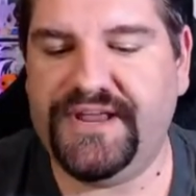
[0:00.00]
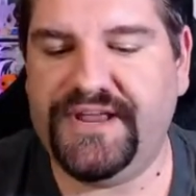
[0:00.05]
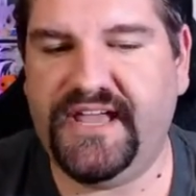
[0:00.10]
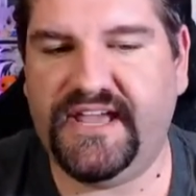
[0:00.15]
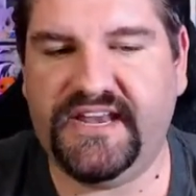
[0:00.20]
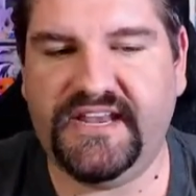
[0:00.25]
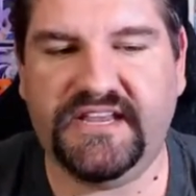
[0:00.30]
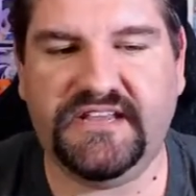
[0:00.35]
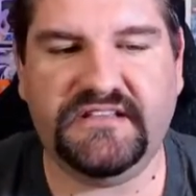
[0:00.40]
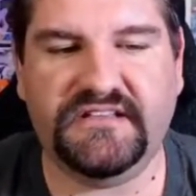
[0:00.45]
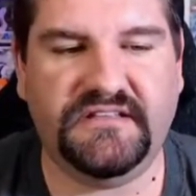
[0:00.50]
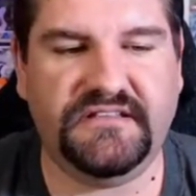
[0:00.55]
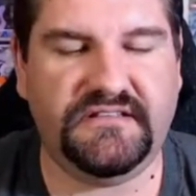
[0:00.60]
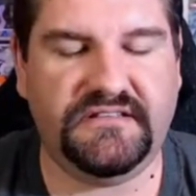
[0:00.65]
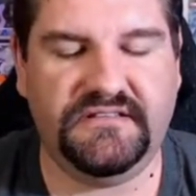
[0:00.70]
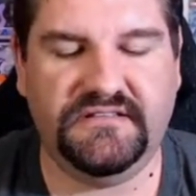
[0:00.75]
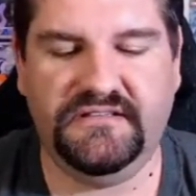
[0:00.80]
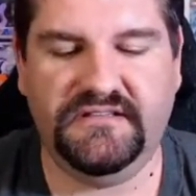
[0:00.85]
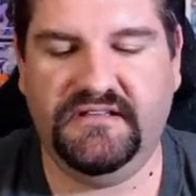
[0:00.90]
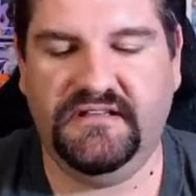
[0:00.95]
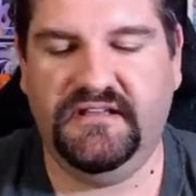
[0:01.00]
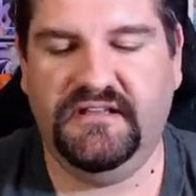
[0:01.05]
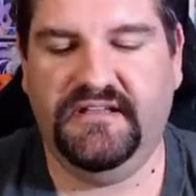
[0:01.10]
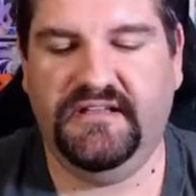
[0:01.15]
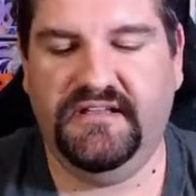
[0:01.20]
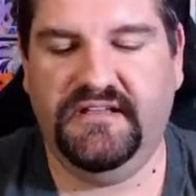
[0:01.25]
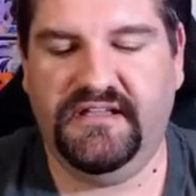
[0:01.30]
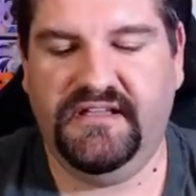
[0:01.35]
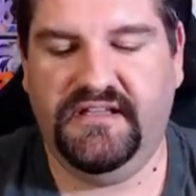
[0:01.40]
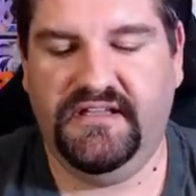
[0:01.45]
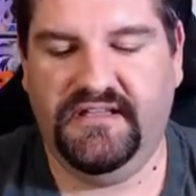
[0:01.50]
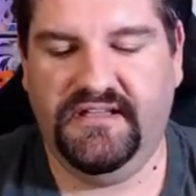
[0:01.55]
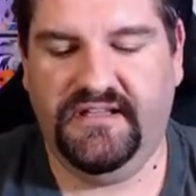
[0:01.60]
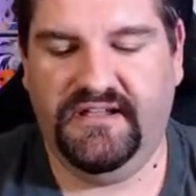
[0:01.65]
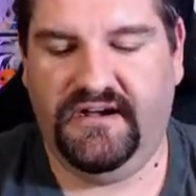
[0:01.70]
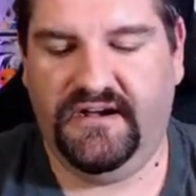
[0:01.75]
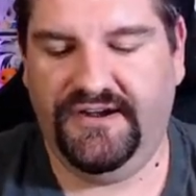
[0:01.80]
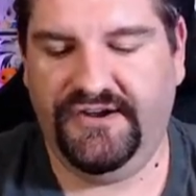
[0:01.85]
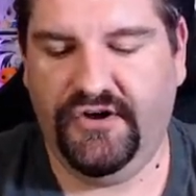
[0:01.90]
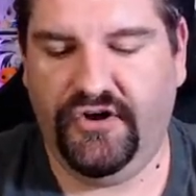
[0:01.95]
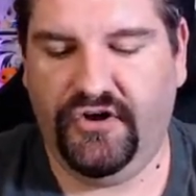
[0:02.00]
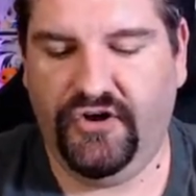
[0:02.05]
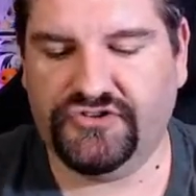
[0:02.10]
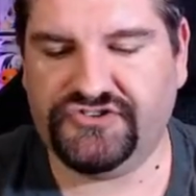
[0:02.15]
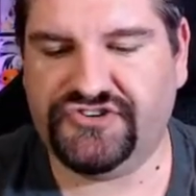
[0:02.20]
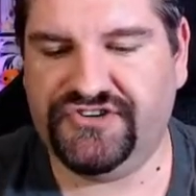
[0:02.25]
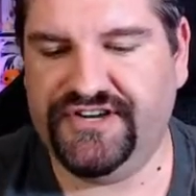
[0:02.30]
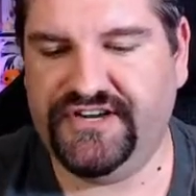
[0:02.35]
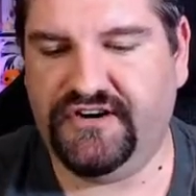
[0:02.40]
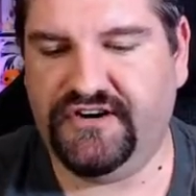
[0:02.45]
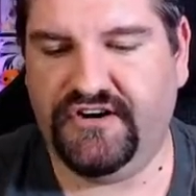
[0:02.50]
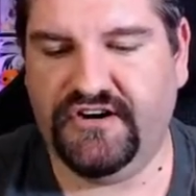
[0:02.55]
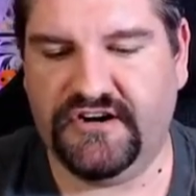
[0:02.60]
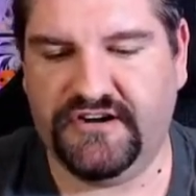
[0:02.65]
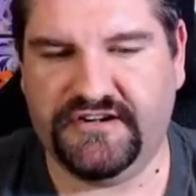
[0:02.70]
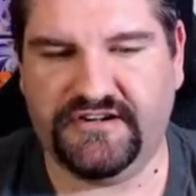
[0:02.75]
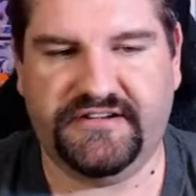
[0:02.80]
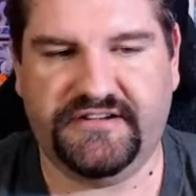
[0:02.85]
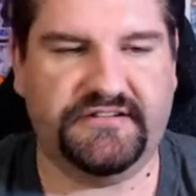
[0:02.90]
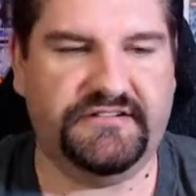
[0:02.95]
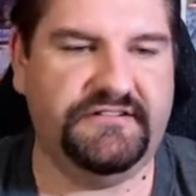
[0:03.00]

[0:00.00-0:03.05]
getting an alternate art?